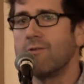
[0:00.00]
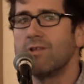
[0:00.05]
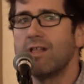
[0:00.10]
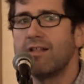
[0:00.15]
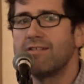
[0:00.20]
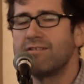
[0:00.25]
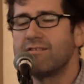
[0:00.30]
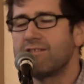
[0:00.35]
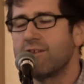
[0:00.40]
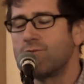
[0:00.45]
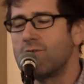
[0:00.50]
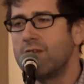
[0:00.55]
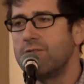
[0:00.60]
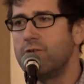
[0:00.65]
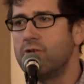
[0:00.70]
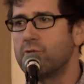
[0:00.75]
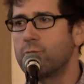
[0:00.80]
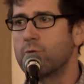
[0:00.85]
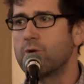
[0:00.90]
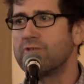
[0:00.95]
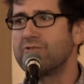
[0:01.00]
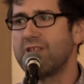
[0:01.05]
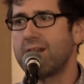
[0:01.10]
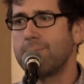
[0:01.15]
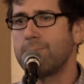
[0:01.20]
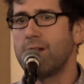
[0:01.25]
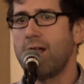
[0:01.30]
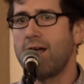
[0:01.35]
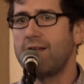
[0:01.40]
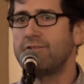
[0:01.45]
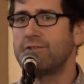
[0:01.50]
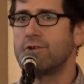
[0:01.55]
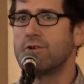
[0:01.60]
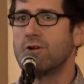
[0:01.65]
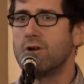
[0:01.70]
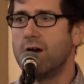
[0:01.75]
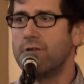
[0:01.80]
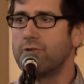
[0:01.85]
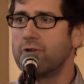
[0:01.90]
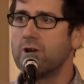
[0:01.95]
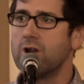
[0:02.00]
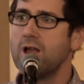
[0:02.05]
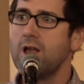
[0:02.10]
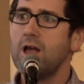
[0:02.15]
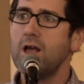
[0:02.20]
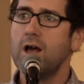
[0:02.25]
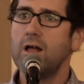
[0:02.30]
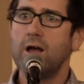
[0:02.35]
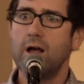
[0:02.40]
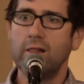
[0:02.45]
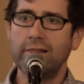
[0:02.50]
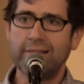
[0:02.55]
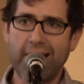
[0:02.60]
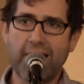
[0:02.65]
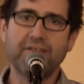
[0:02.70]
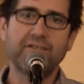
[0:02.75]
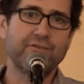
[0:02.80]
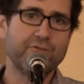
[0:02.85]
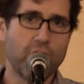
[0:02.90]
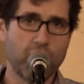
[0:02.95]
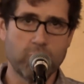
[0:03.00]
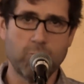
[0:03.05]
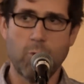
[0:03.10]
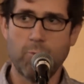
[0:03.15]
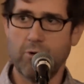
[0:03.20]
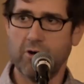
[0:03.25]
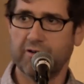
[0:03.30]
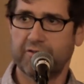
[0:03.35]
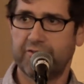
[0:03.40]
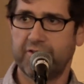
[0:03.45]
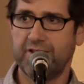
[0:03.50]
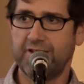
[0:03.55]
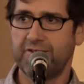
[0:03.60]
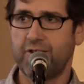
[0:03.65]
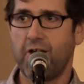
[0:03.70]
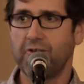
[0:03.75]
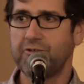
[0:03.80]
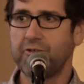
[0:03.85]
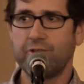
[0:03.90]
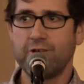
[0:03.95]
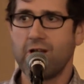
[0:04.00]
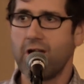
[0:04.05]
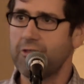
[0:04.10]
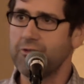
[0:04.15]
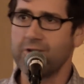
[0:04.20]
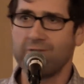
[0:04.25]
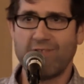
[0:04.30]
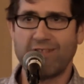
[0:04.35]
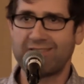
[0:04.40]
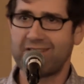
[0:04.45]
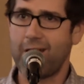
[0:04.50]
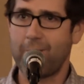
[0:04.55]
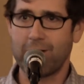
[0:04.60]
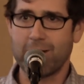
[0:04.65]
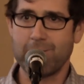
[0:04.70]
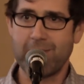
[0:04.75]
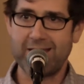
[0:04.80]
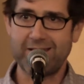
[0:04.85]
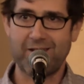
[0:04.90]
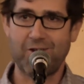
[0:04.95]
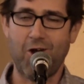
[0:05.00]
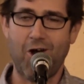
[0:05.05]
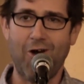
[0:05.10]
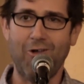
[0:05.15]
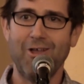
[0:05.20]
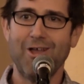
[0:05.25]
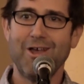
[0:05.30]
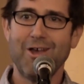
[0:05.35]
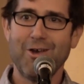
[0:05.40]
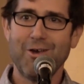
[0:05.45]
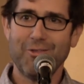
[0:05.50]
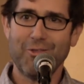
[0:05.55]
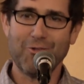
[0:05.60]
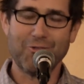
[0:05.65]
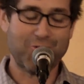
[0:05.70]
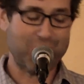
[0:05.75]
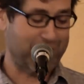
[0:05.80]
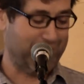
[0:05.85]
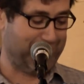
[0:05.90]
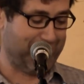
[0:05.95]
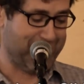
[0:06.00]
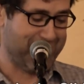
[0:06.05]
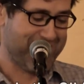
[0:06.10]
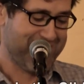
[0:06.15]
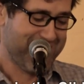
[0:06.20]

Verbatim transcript: I realize as I read those words, that implies there are other less notable books that he's also the author of. That's not what I meant at all. Those are just